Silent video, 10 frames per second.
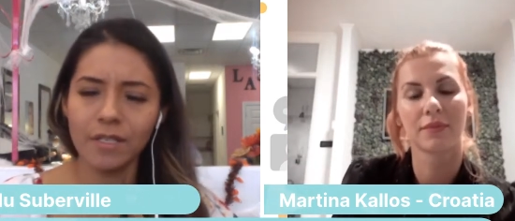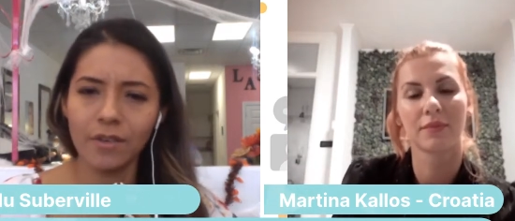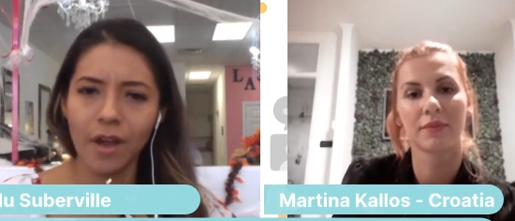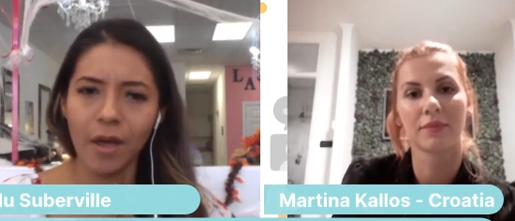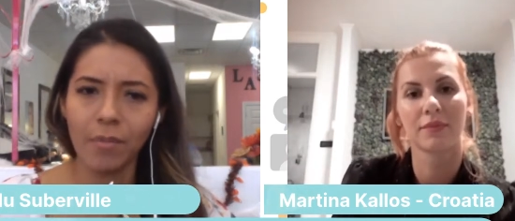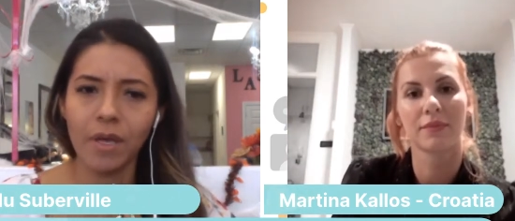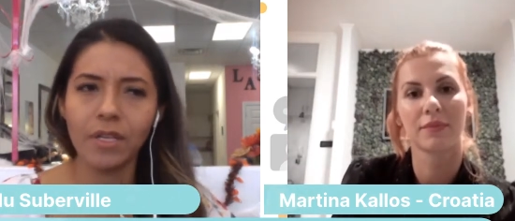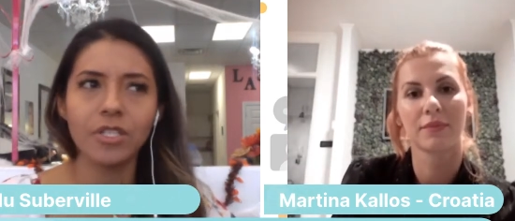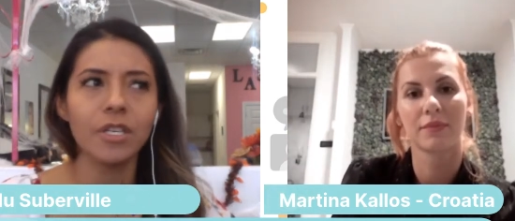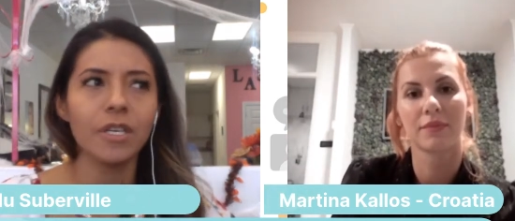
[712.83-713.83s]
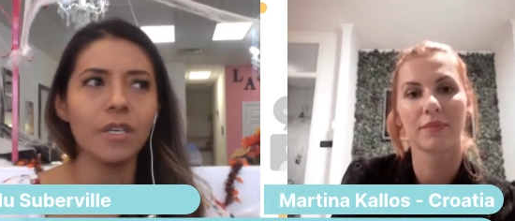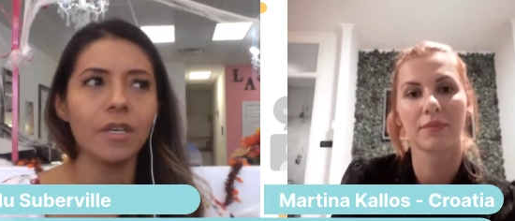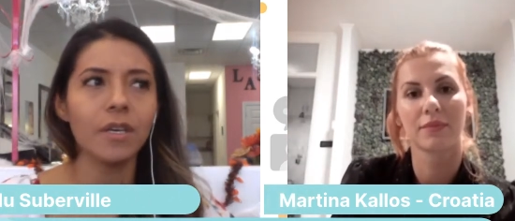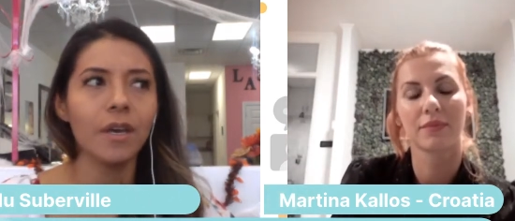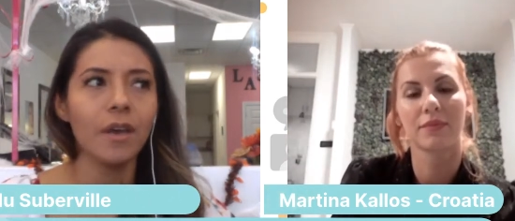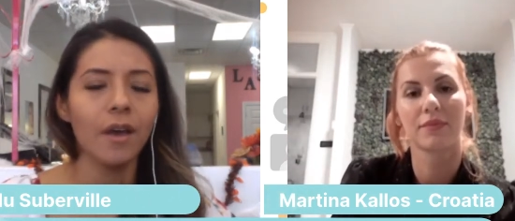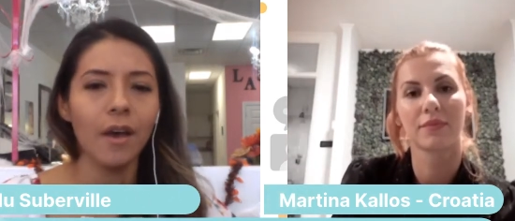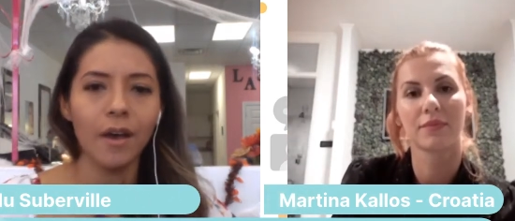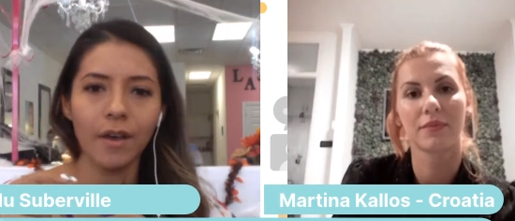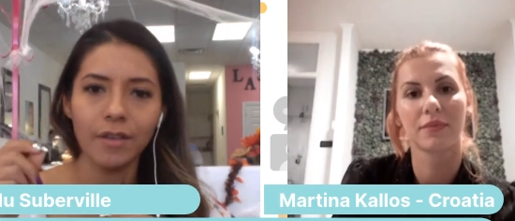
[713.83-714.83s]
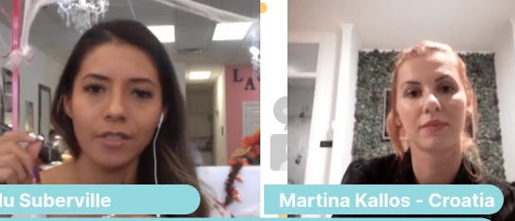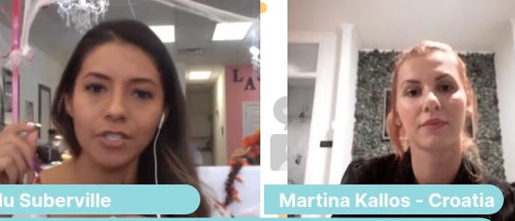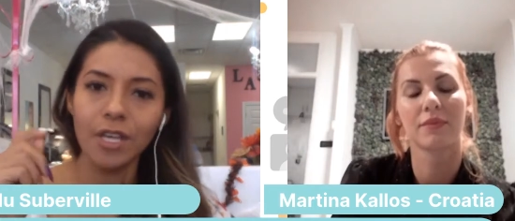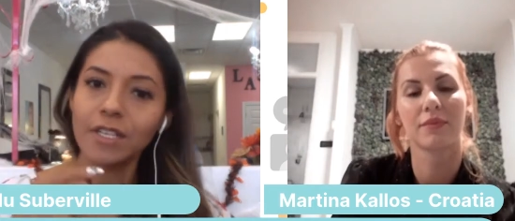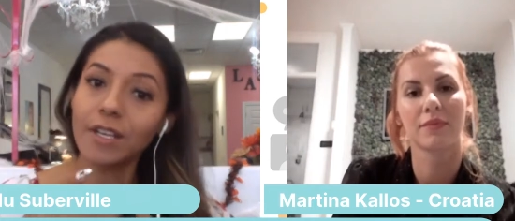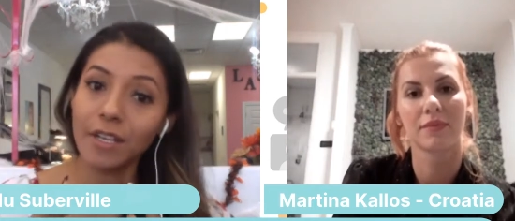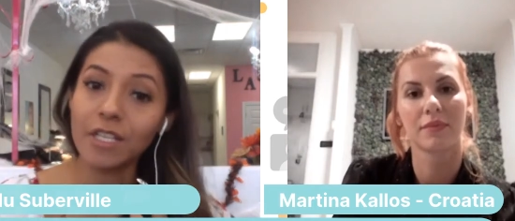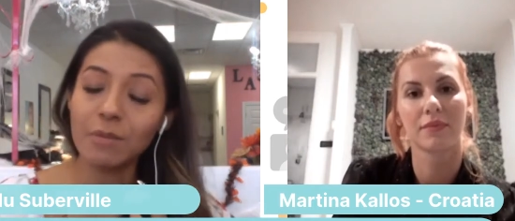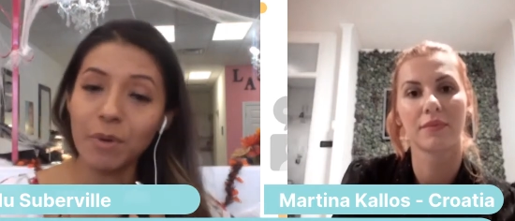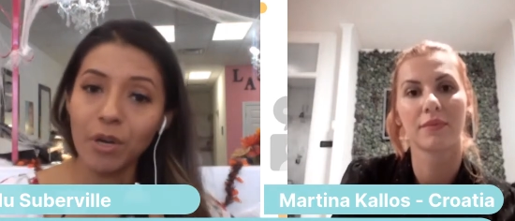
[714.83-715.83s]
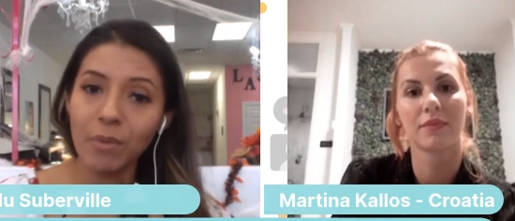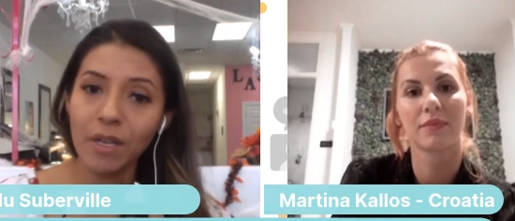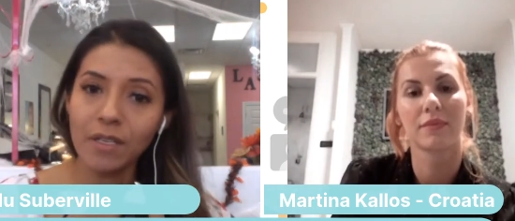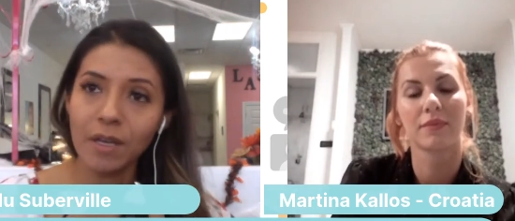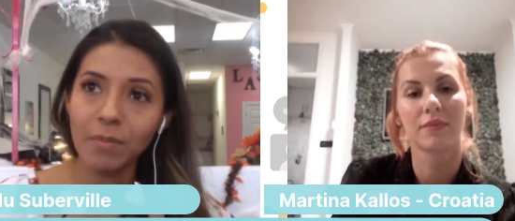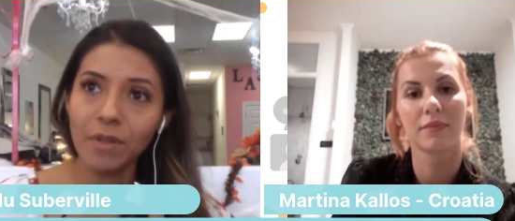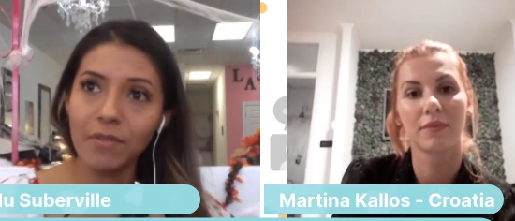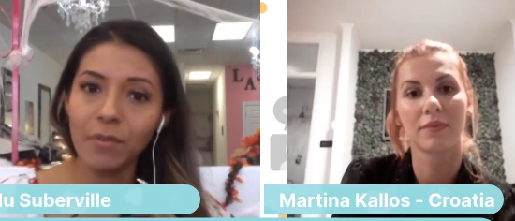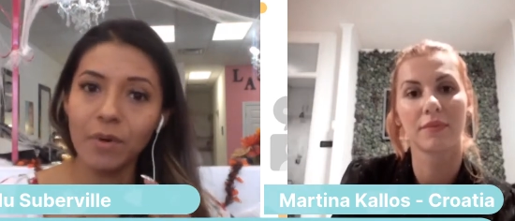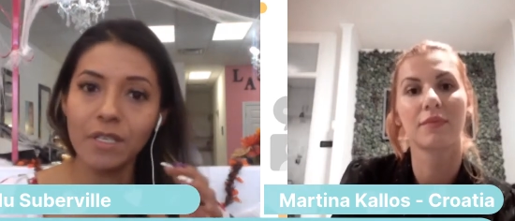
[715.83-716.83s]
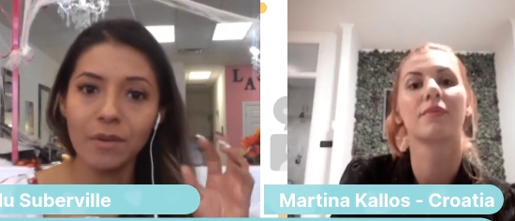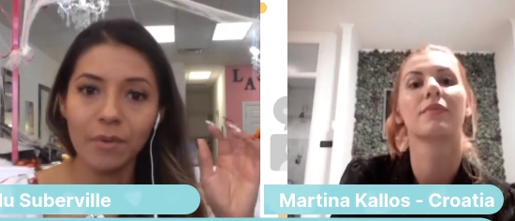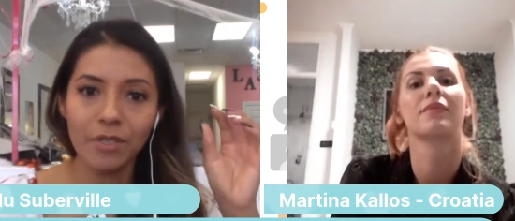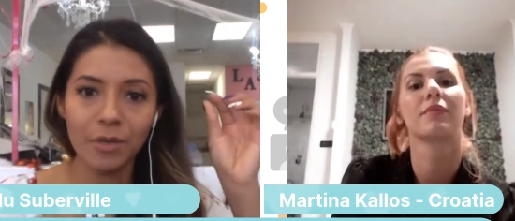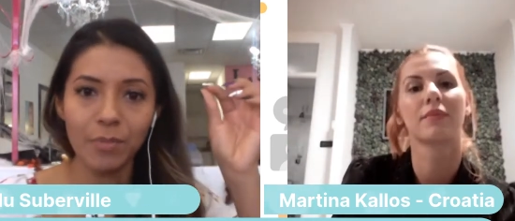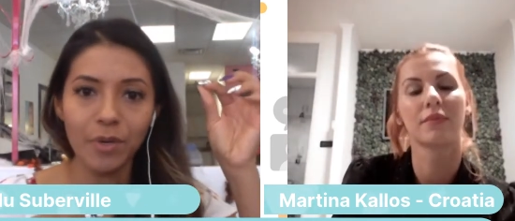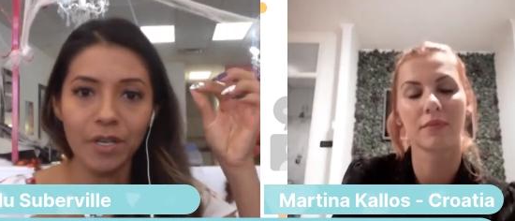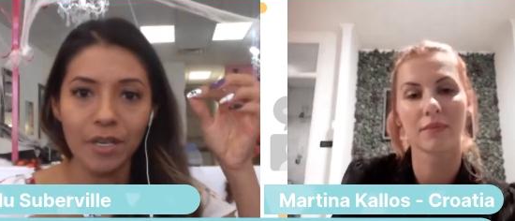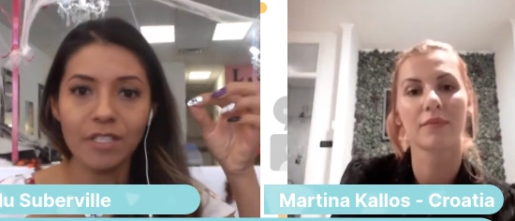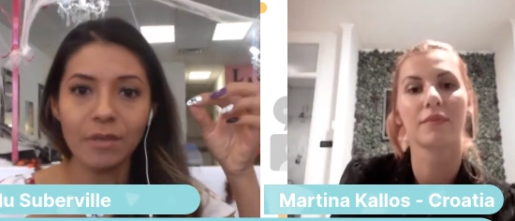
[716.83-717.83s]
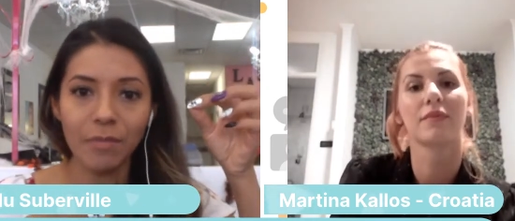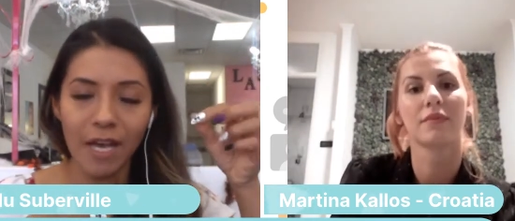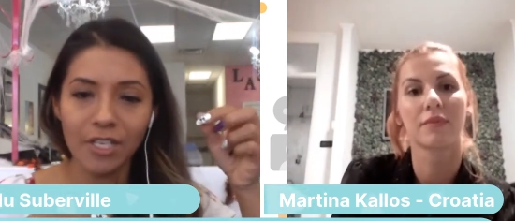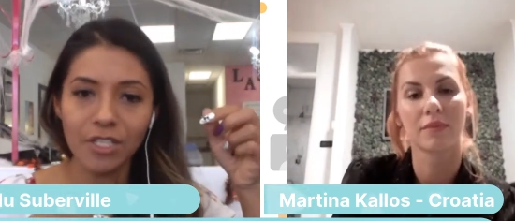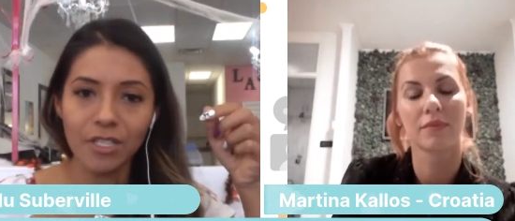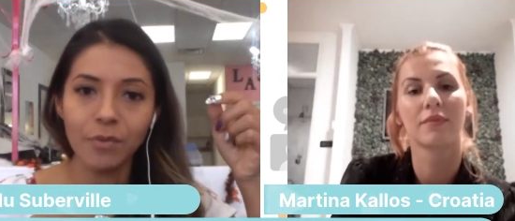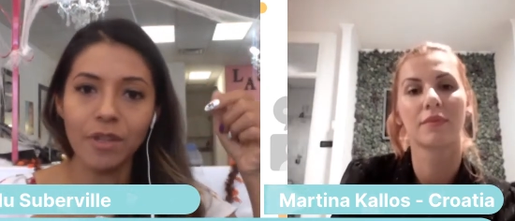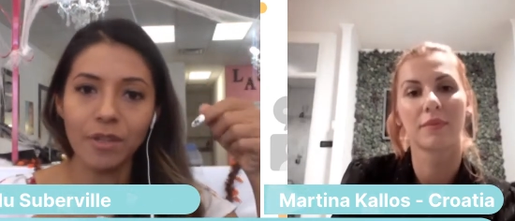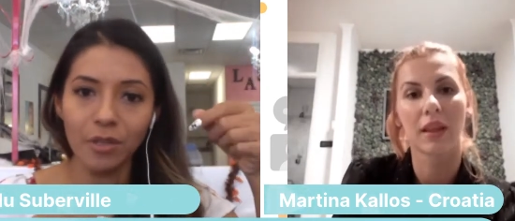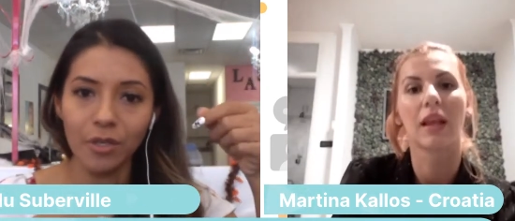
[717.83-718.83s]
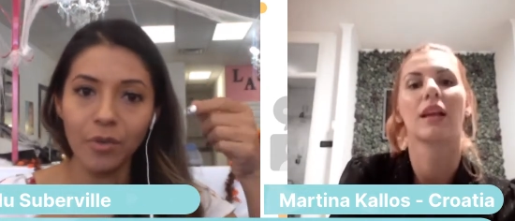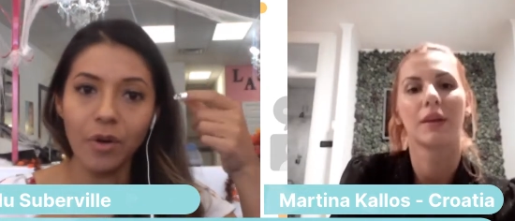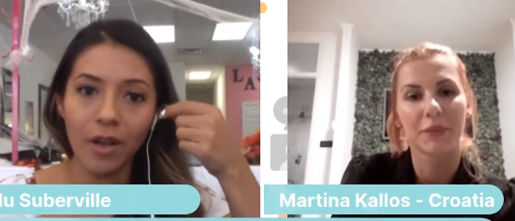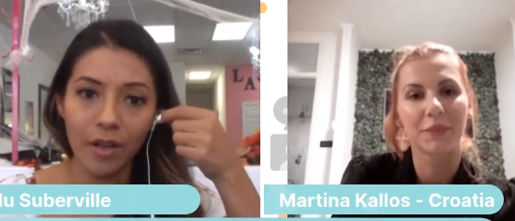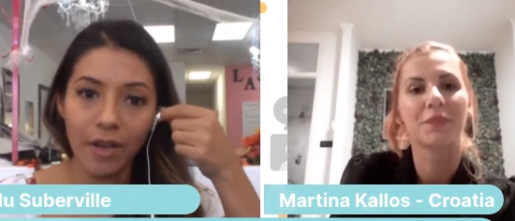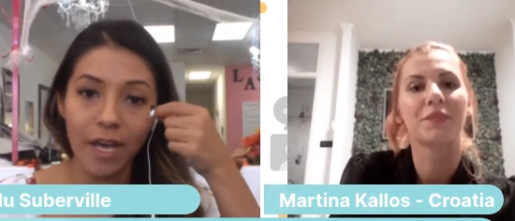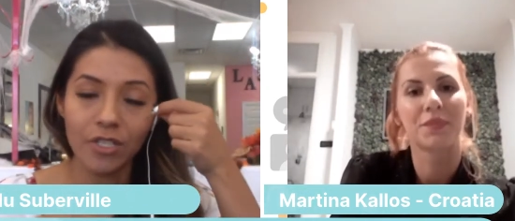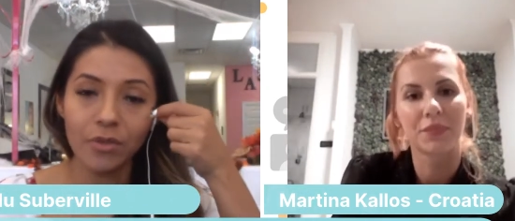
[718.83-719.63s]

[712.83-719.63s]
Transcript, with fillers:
Speaker 1: Instagram. And she had done an experiment, I believe it was, but she put some lashes with glue on an